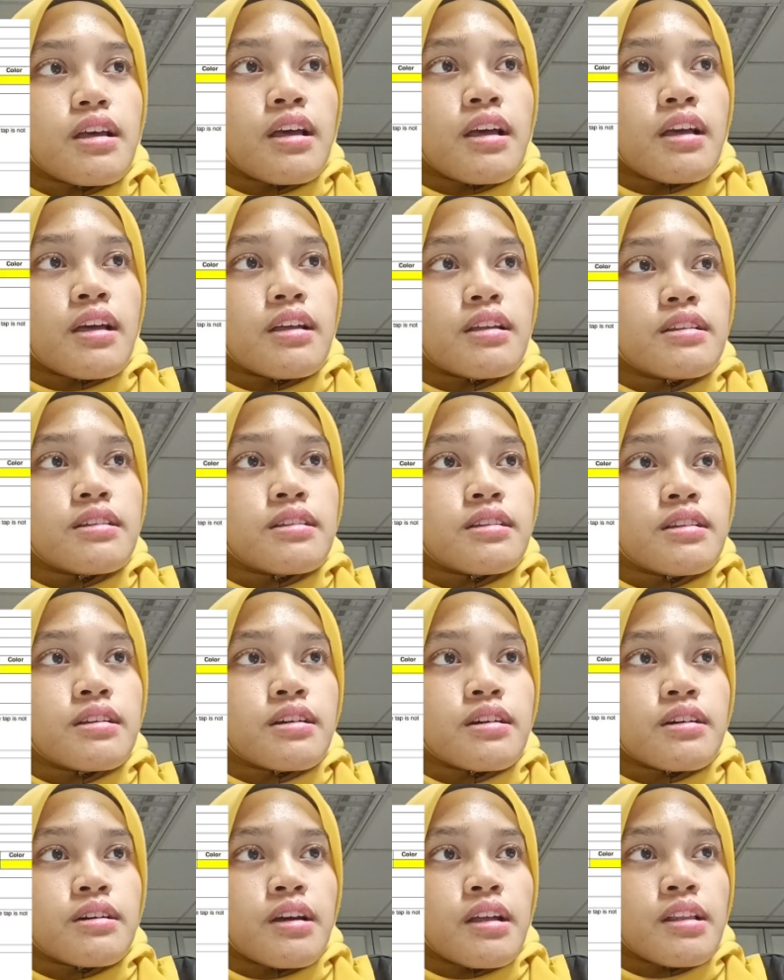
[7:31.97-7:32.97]
And
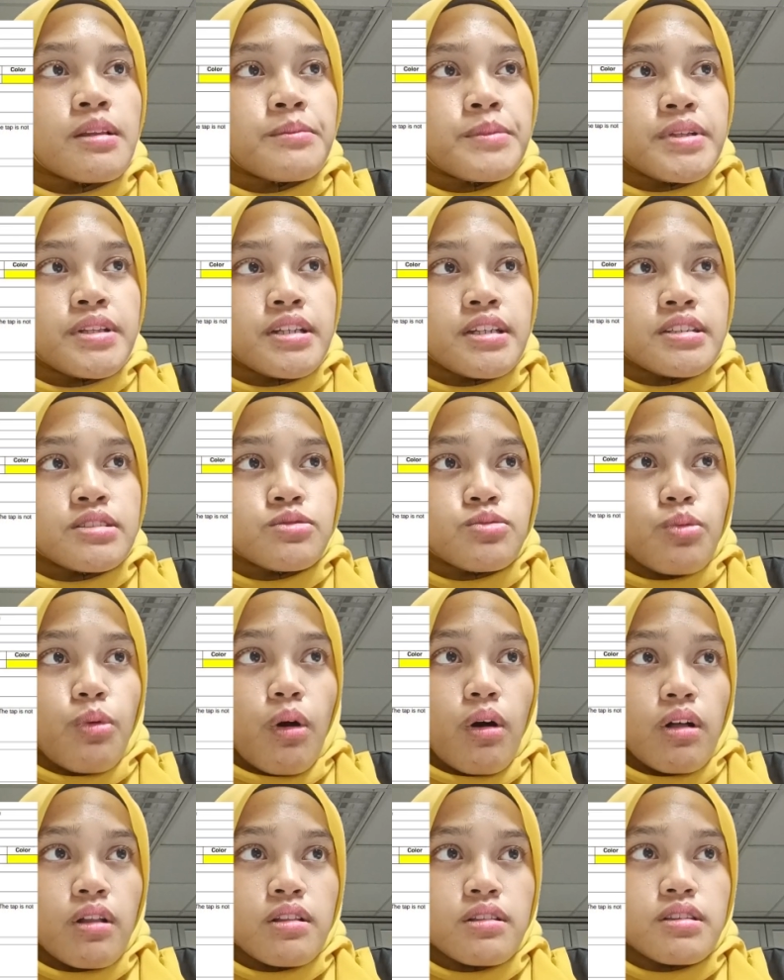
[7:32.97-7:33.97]
the element is
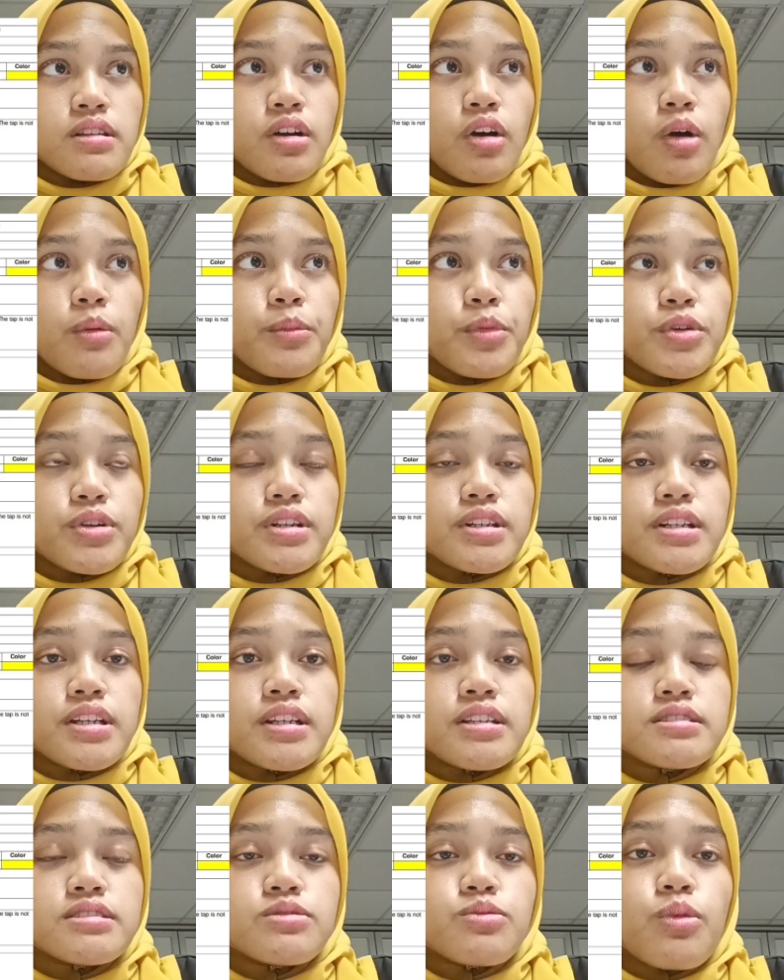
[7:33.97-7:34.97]
wall, the component
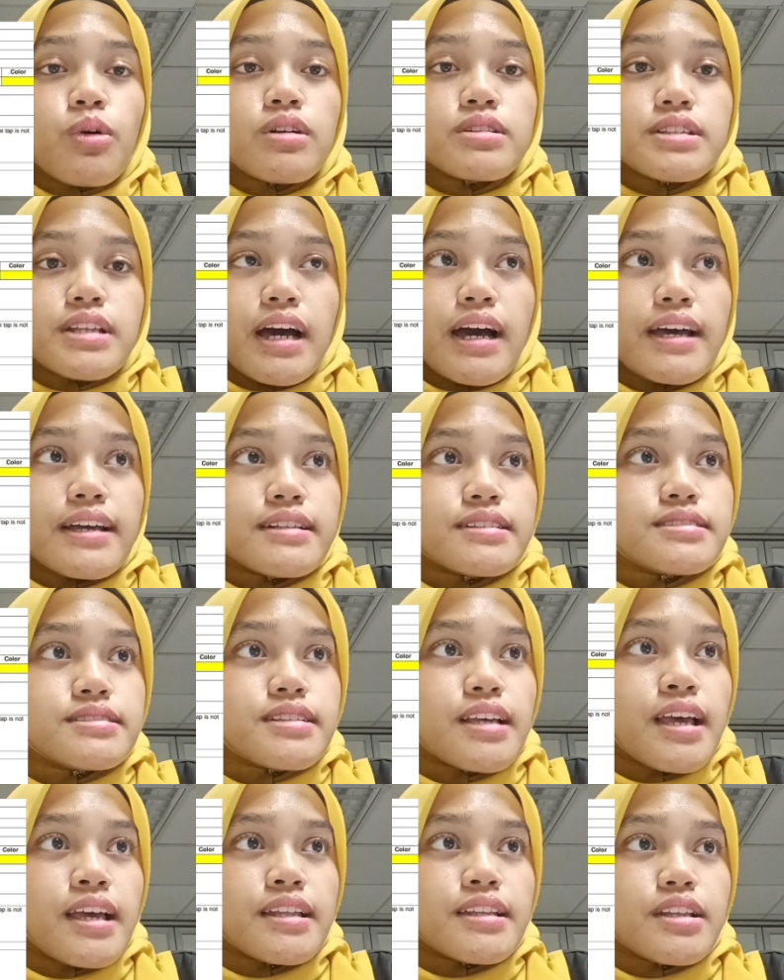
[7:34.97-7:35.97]
is wall tiles,
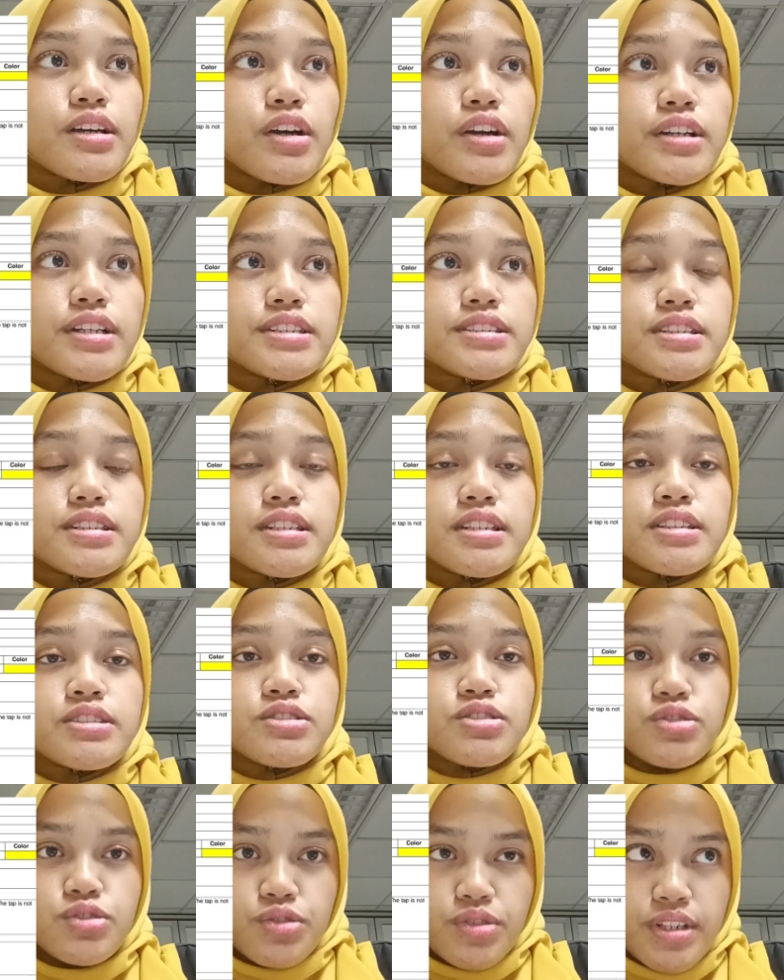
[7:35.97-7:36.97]
and the condition
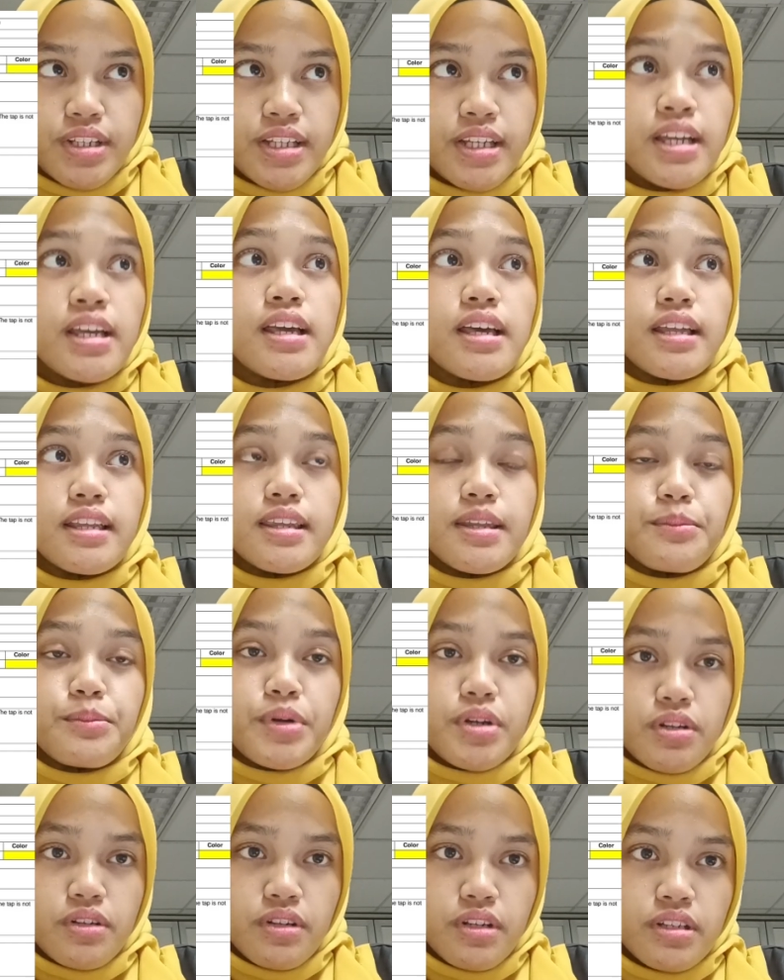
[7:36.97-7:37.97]
is 3, the
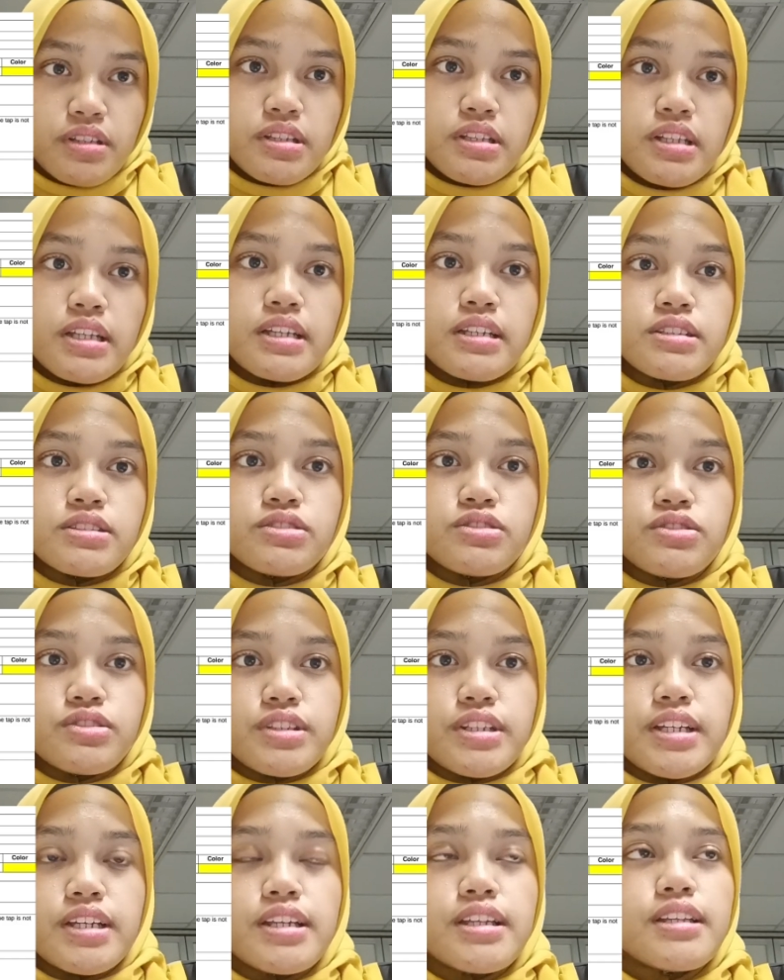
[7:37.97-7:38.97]
priority is
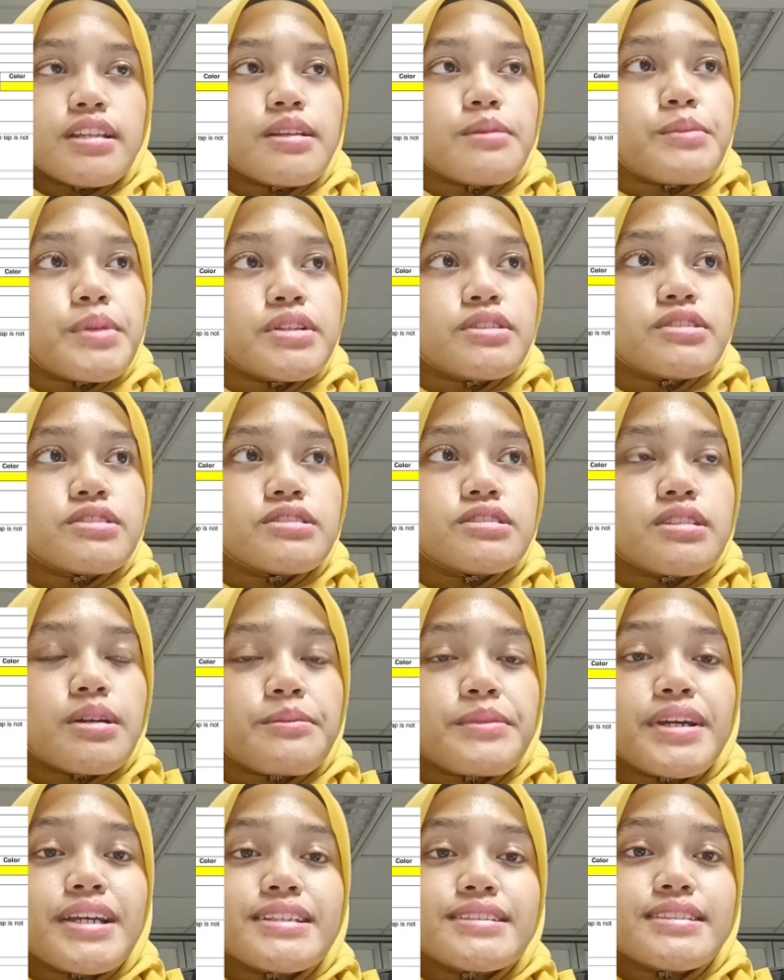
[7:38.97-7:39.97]
3, the matrix
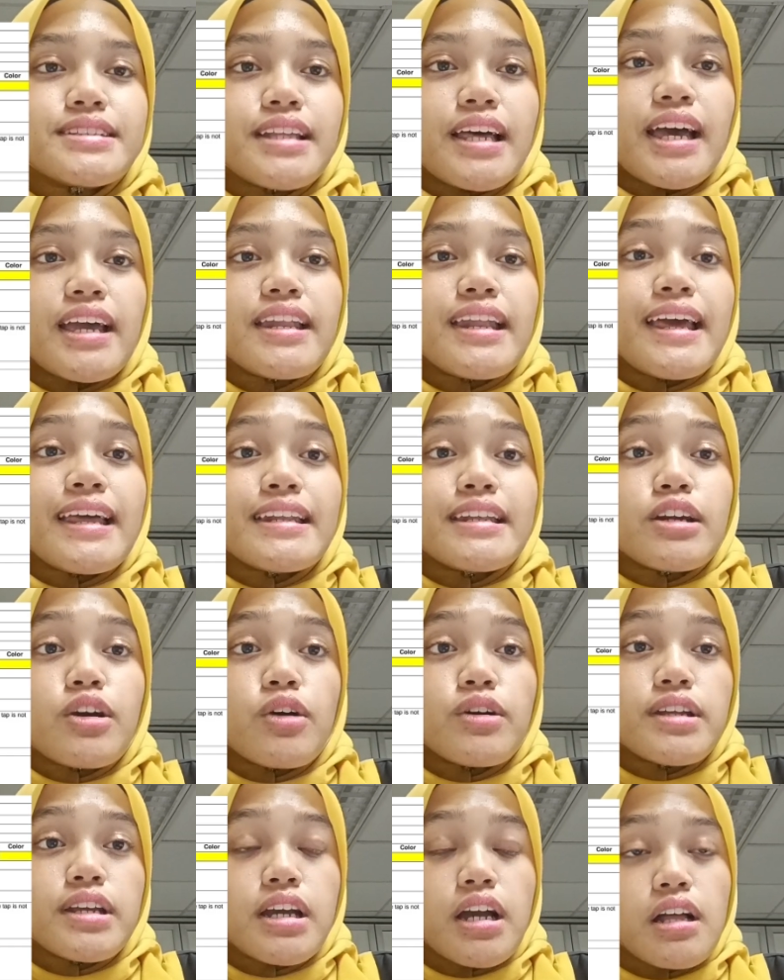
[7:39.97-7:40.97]
number is 9, and the
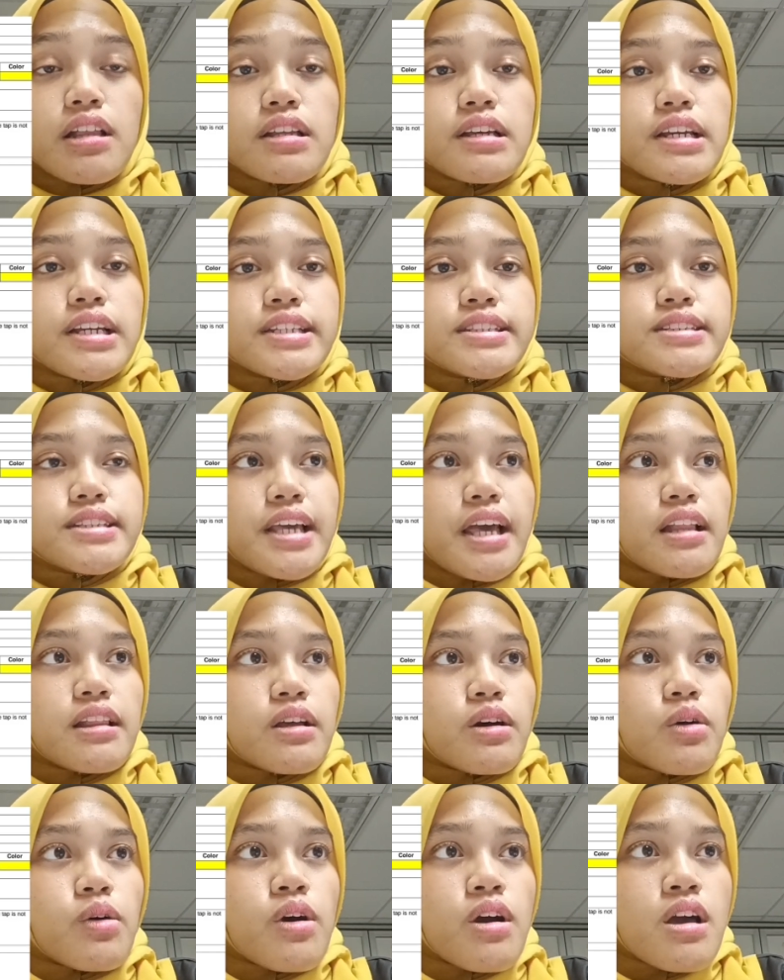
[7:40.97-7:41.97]
coding color is
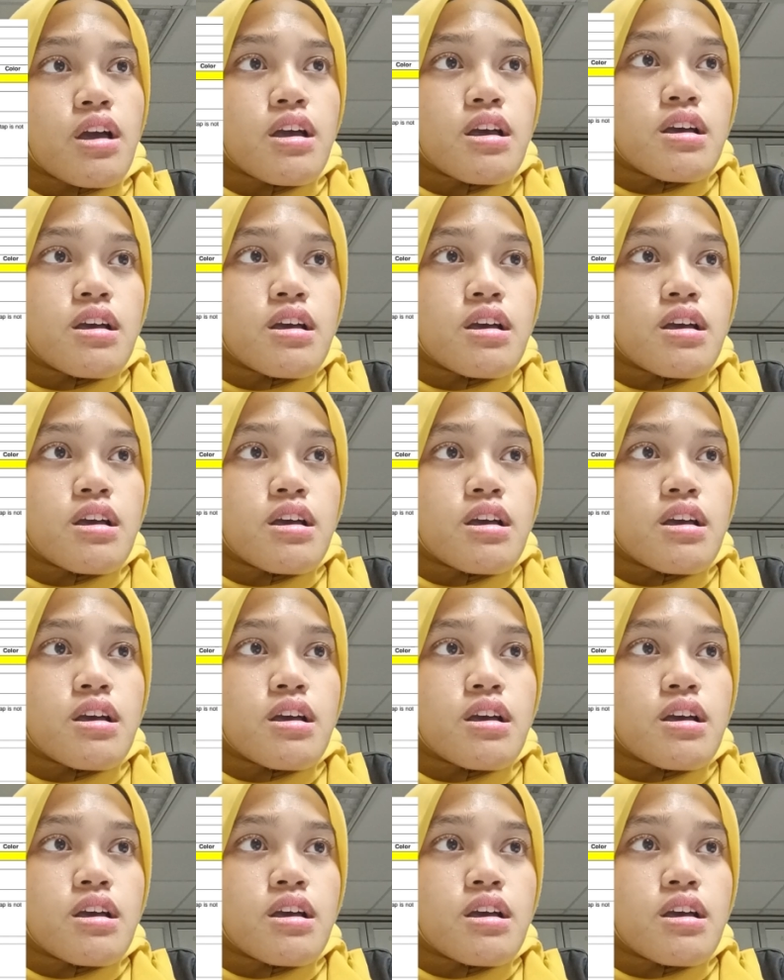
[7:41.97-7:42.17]
yellow.